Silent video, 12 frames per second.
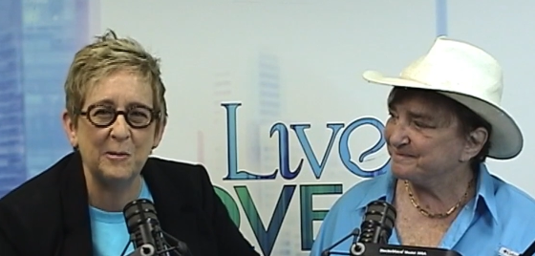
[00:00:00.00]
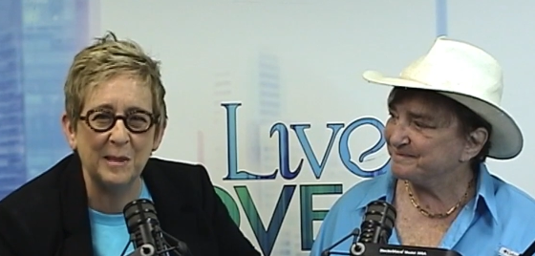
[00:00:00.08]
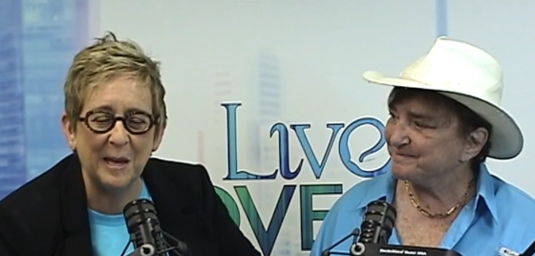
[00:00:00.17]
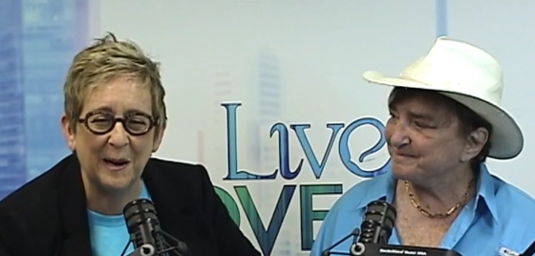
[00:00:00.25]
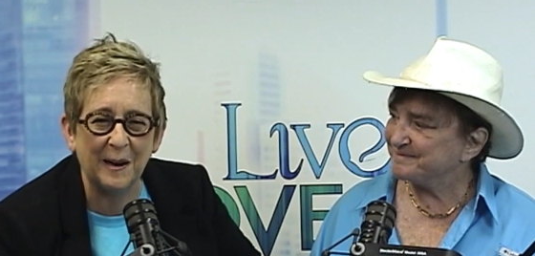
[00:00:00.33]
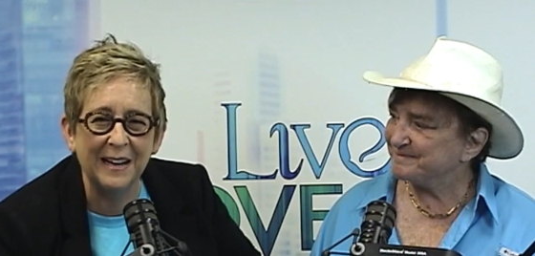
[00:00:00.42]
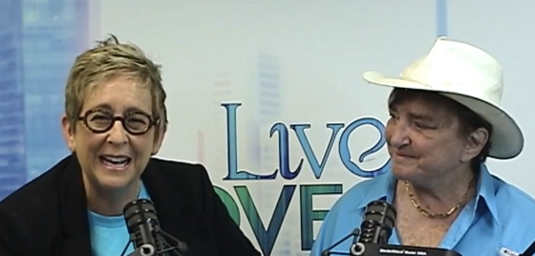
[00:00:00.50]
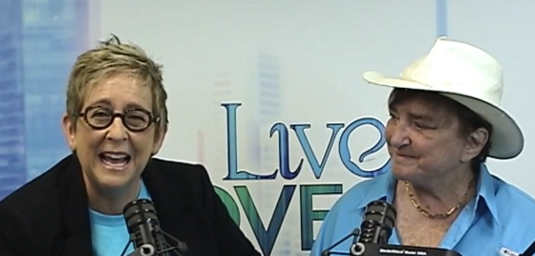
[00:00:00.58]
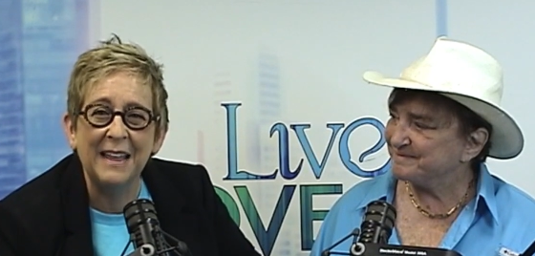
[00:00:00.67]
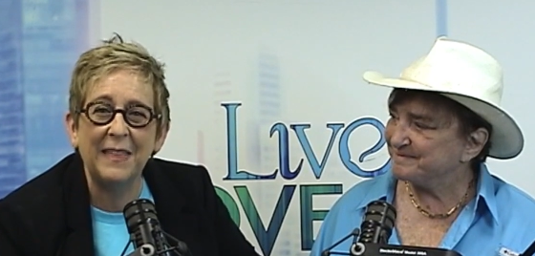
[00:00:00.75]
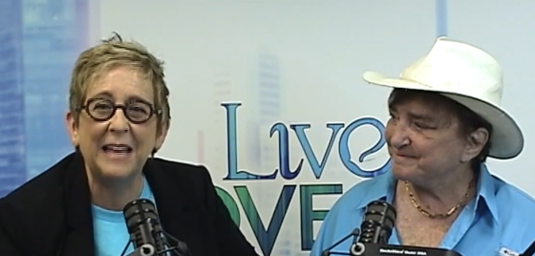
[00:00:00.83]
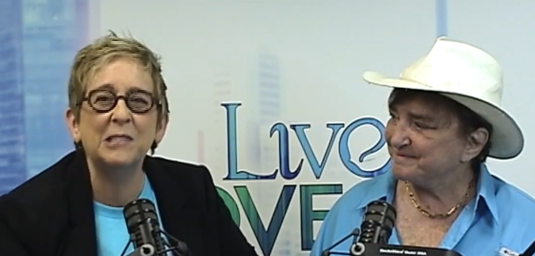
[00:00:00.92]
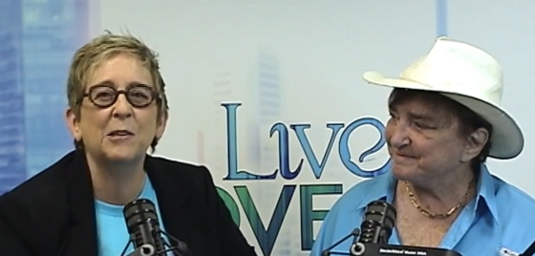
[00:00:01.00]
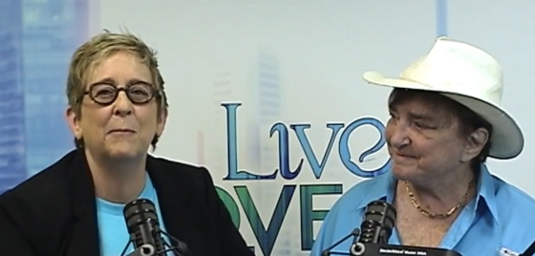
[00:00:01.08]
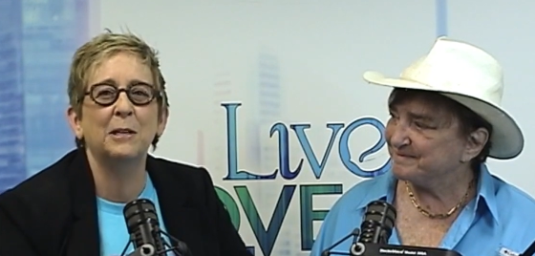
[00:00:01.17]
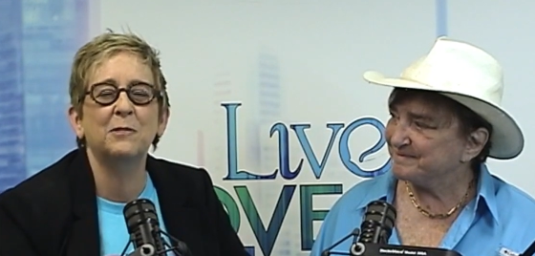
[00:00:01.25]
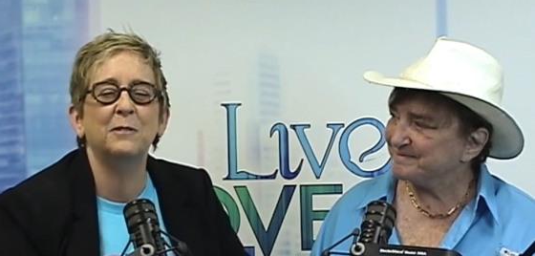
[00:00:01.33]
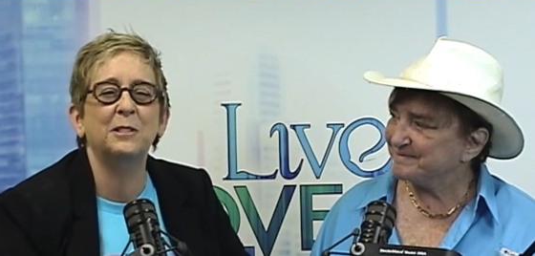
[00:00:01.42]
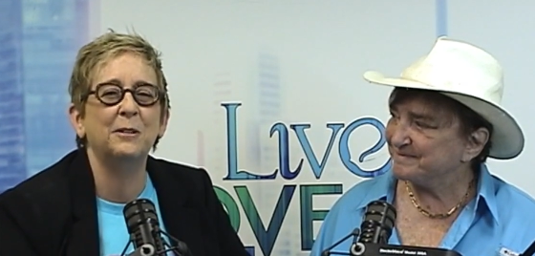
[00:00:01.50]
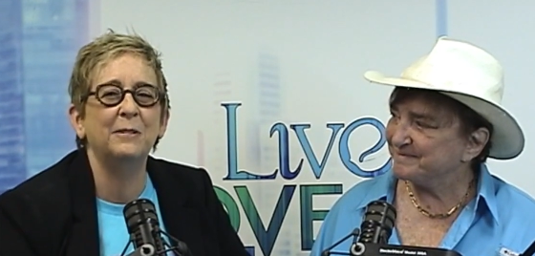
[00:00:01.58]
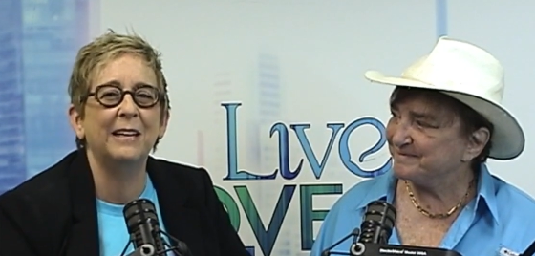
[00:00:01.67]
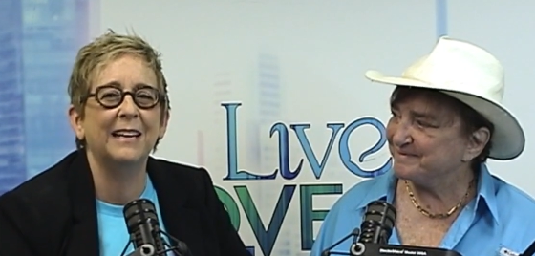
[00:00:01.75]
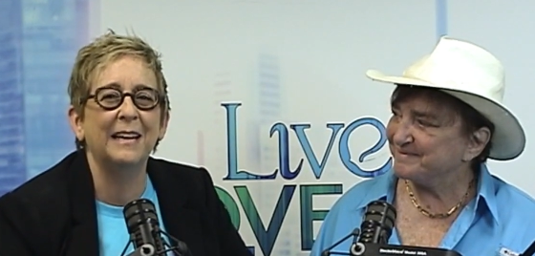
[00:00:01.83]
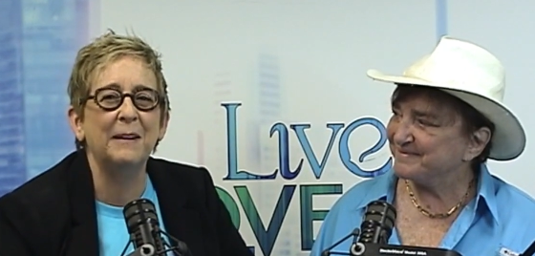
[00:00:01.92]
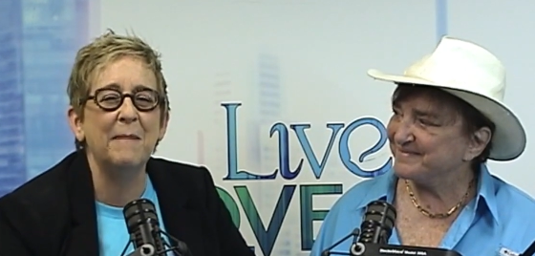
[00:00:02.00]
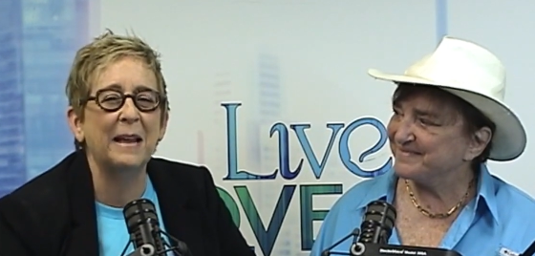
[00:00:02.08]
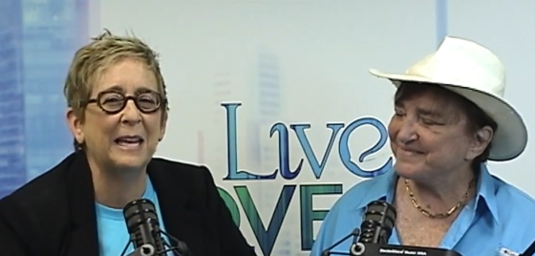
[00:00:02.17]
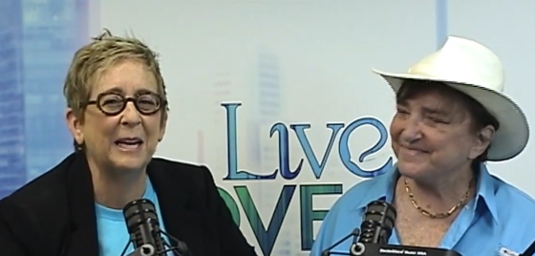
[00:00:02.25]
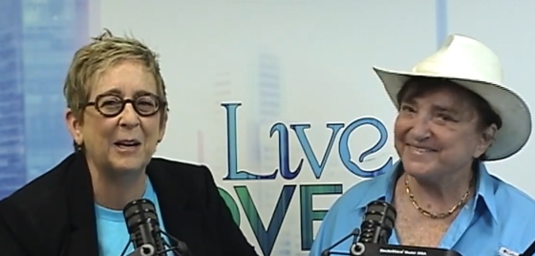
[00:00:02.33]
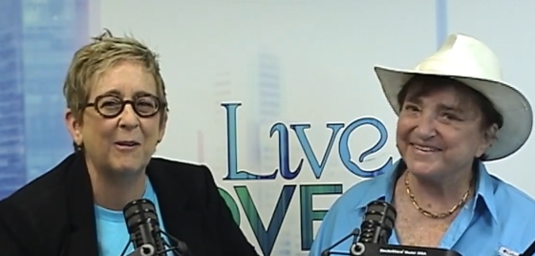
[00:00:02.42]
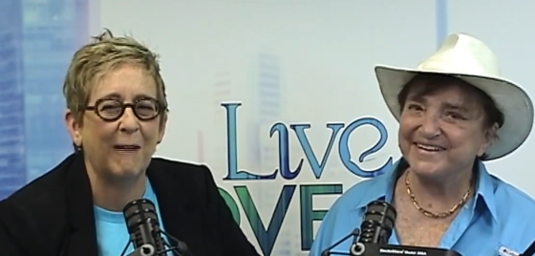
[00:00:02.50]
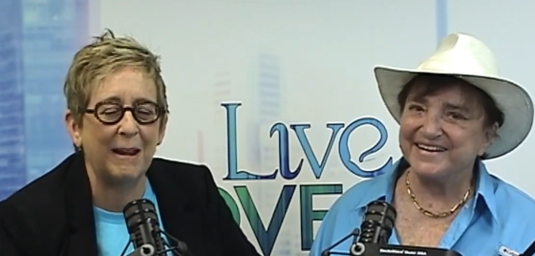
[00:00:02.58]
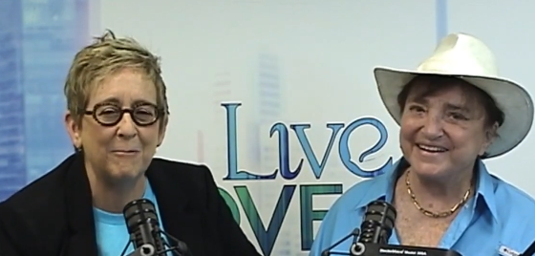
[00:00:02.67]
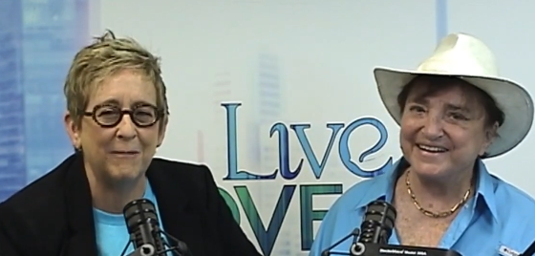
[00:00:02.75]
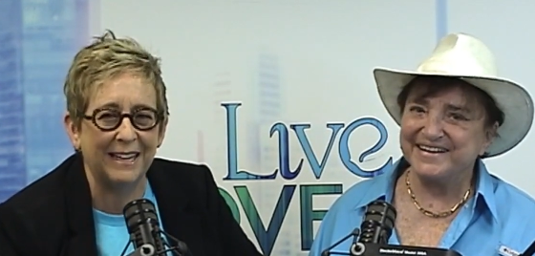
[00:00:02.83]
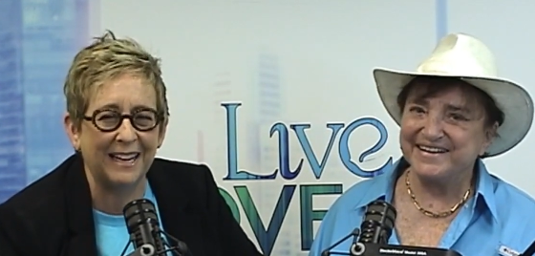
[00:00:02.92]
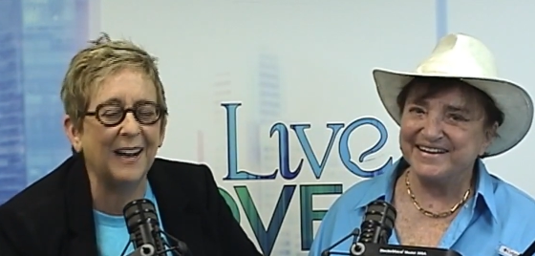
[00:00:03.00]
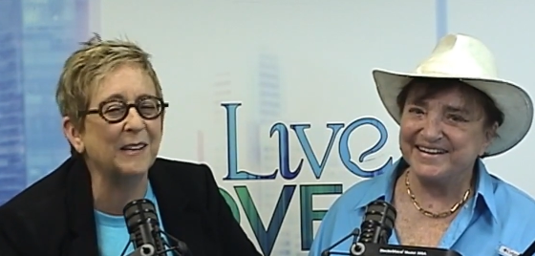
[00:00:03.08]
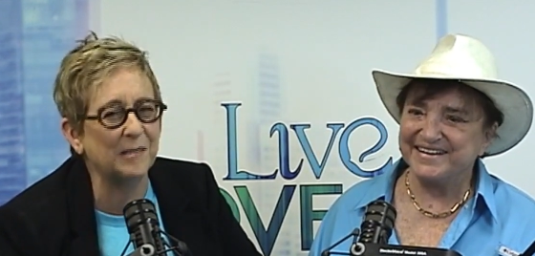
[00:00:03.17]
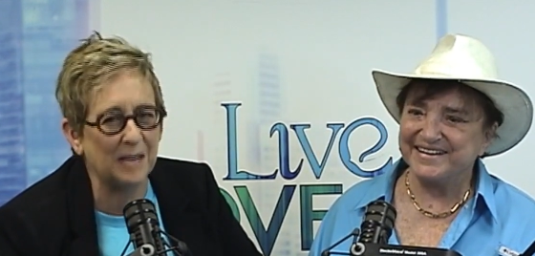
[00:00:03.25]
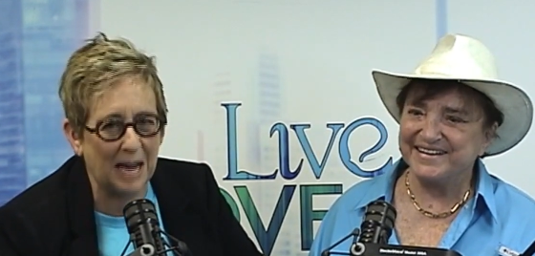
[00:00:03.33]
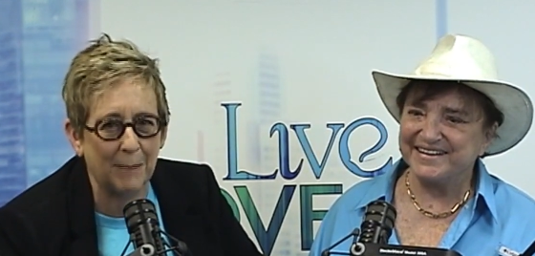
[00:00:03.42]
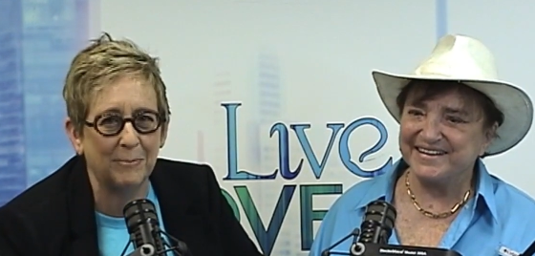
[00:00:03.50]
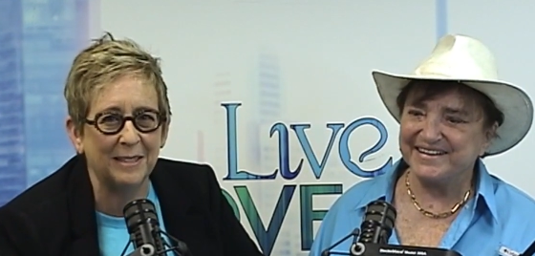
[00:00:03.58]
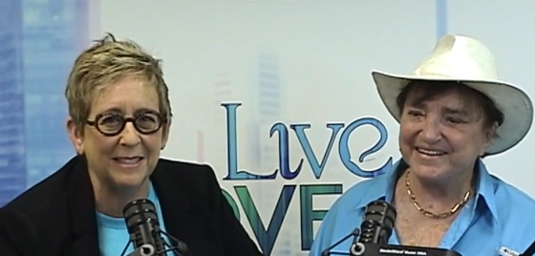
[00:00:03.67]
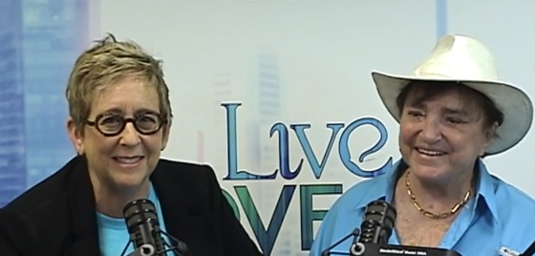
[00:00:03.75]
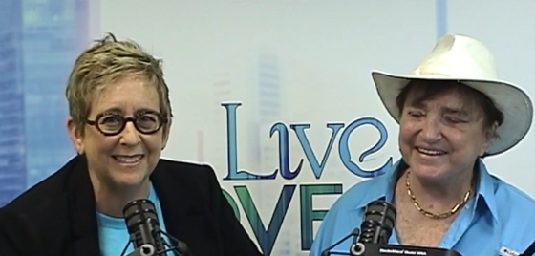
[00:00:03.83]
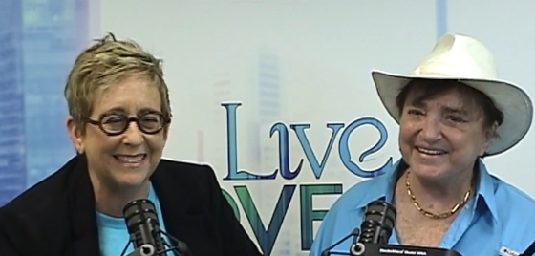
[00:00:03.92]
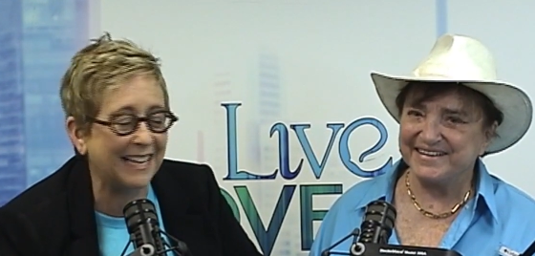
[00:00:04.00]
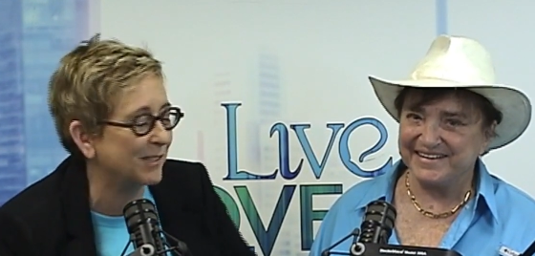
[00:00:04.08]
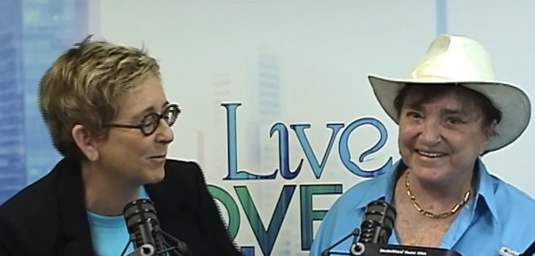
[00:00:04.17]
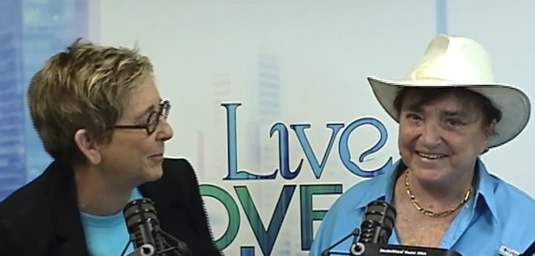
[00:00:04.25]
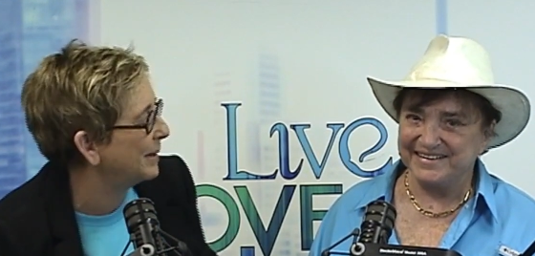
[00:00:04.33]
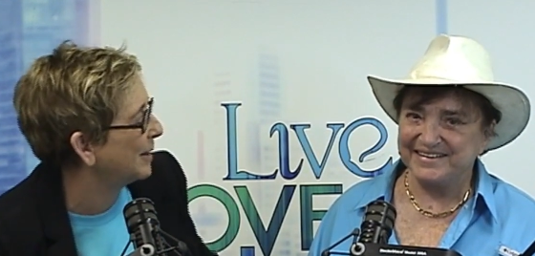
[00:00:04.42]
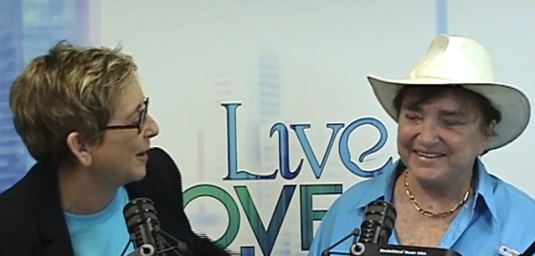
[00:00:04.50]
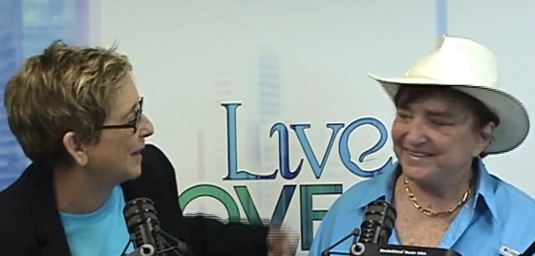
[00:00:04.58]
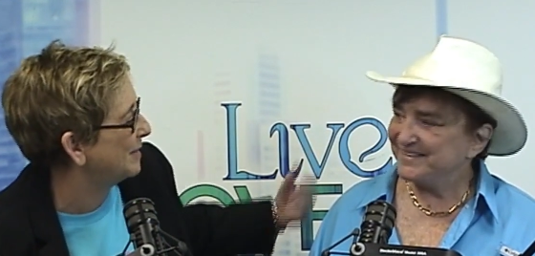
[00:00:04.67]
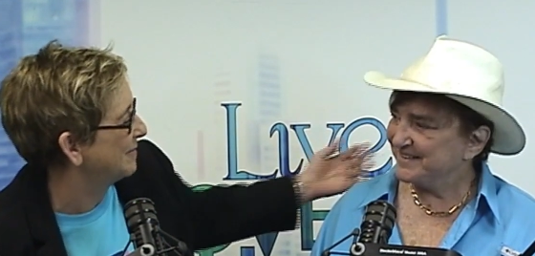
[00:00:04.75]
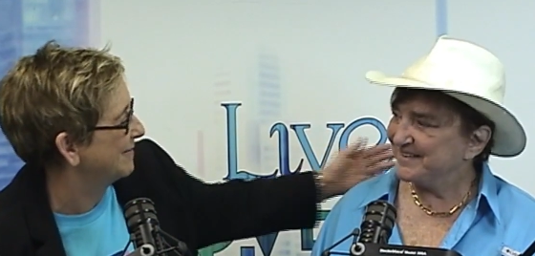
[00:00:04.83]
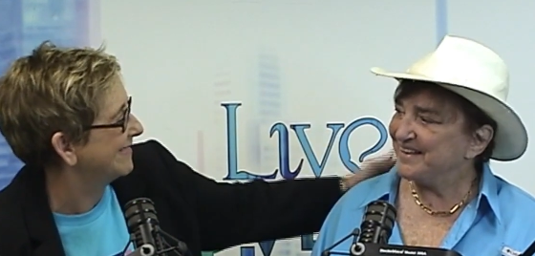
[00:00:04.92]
Speaker 1: you there. Thanks so much for tuning in. Make it a great week. Hugs and happiness. Thanks for being on.